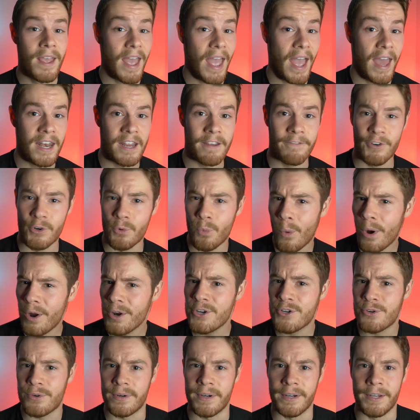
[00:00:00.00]
And if you're
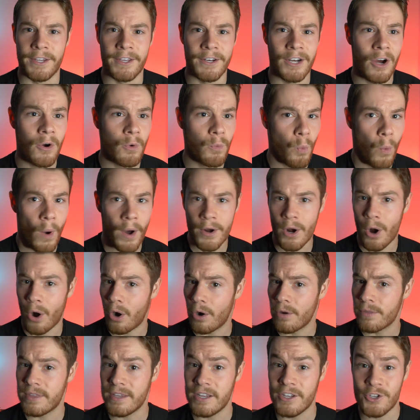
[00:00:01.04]
wondering, what
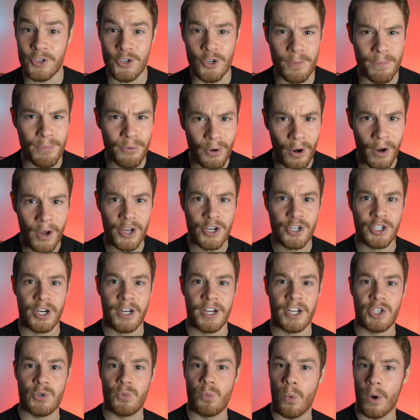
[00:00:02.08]
are these new
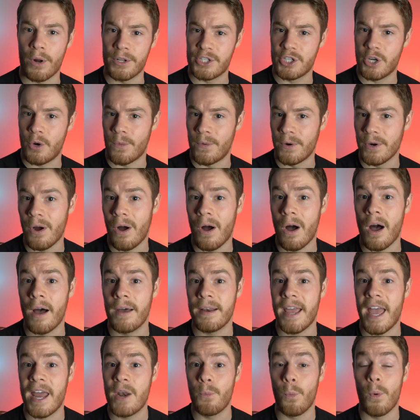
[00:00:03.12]
projects, what's going on,
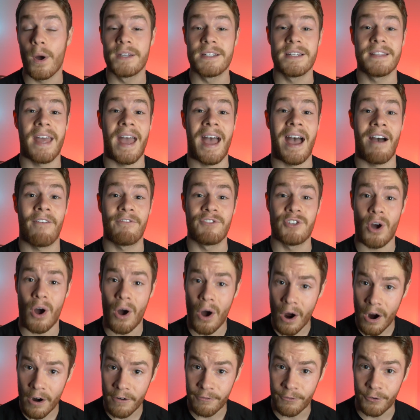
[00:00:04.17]
and what do they have to
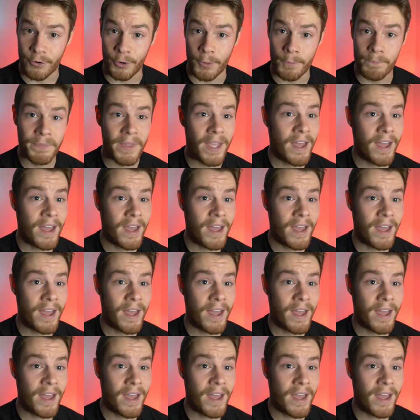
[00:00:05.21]
offer?